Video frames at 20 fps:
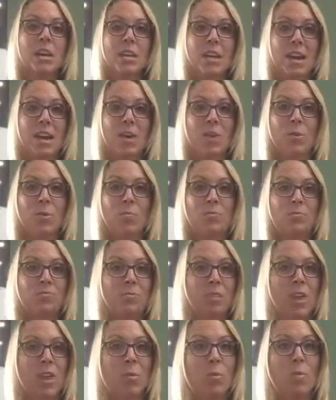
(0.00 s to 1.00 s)
Now,
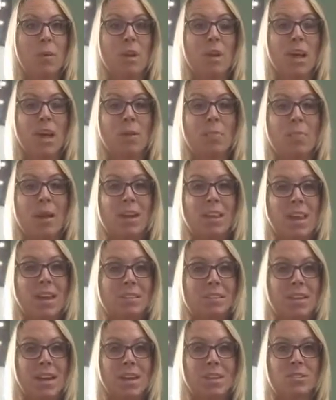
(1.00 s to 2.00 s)
when my
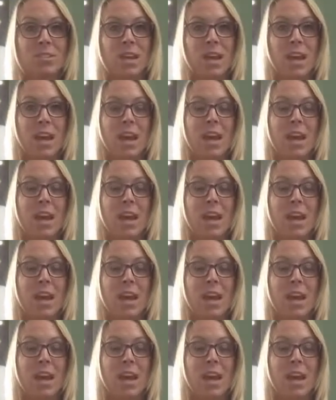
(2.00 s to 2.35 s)
last house, I